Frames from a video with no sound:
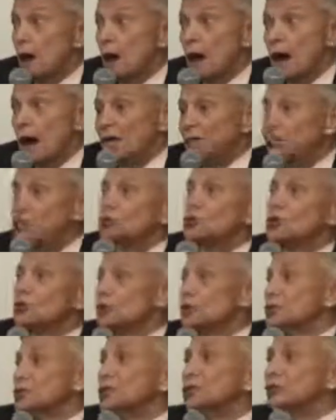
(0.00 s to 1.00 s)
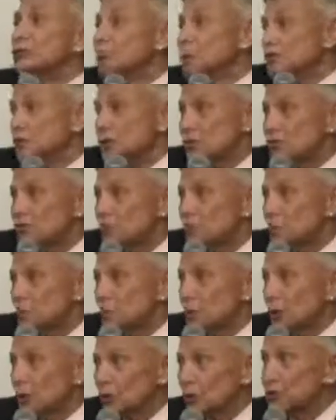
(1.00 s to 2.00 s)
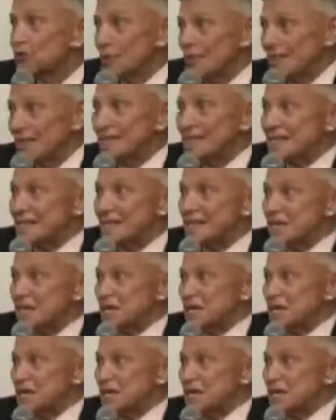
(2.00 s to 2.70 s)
I teach a course on U.S. defense policy,